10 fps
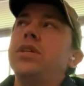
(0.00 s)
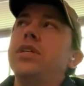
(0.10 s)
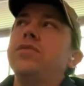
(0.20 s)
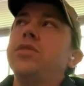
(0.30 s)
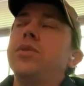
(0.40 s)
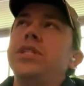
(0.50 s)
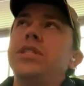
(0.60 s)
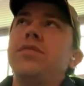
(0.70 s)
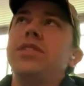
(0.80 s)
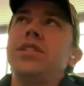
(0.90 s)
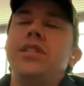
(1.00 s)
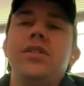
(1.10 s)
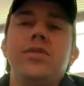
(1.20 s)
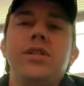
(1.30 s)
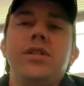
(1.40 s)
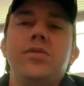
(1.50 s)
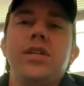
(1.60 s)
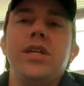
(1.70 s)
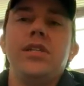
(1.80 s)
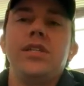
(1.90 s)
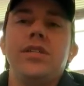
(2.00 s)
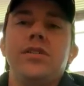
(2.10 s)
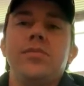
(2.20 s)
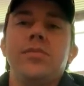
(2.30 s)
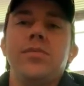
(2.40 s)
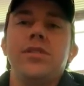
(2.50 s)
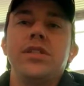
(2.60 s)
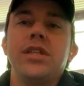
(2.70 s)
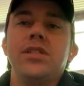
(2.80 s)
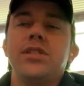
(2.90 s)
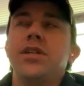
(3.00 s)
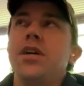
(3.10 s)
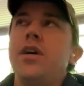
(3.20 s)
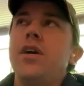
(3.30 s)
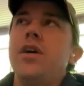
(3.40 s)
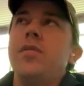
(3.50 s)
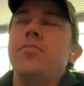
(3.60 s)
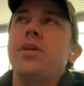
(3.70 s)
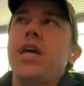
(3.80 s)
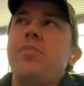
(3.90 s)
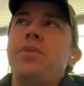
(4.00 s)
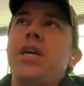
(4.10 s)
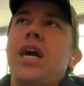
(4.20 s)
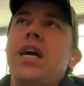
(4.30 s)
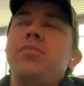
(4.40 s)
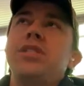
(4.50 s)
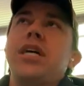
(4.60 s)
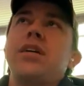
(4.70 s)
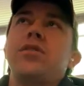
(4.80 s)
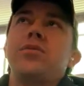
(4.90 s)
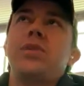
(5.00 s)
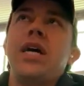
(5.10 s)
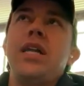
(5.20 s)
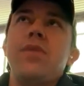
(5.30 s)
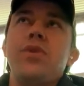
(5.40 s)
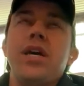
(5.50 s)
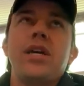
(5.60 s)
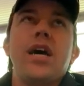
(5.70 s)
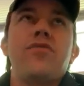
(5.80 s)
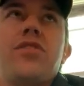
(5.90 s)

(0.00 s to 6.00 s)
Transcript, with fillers: the end of 2017 going into 2018 or maybe the next yep. year but that big hype cycle right when it